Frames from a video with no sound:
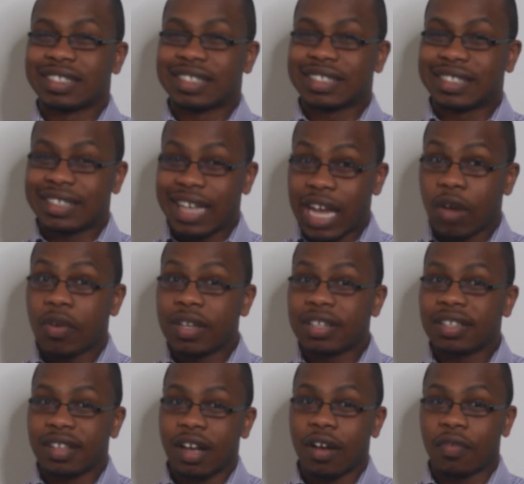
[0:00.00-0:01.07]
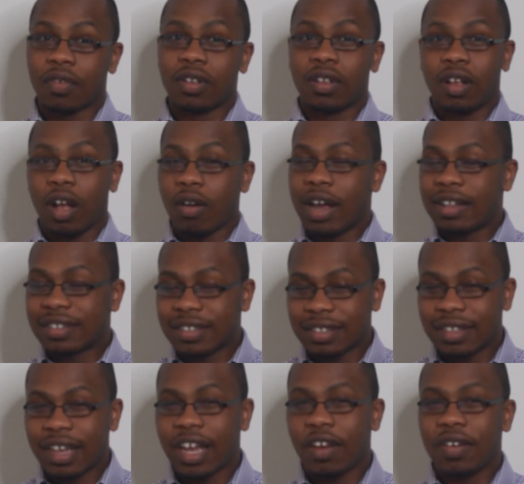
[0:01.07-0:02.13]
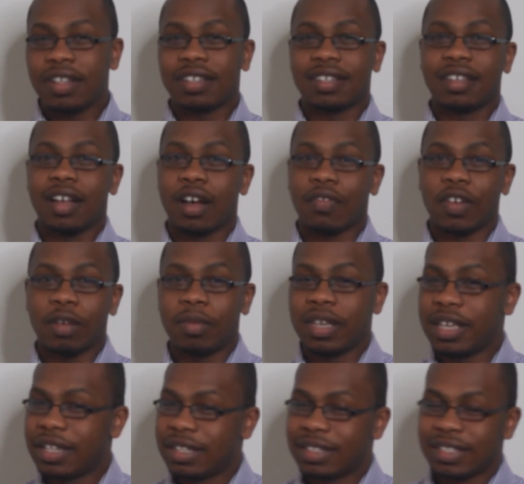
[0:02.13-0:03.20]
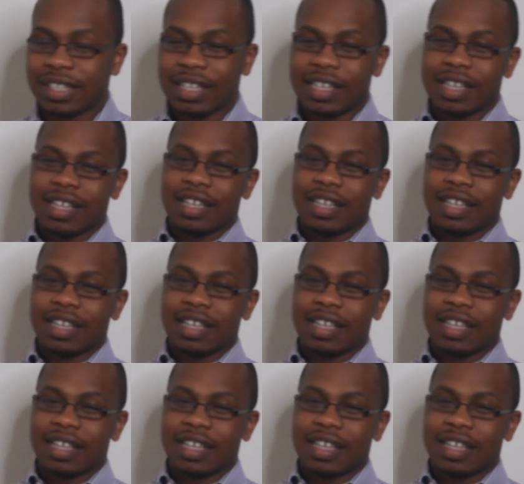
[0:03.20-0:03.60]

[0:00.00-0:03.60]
Scary stuff. All right, scary stuff. I mean,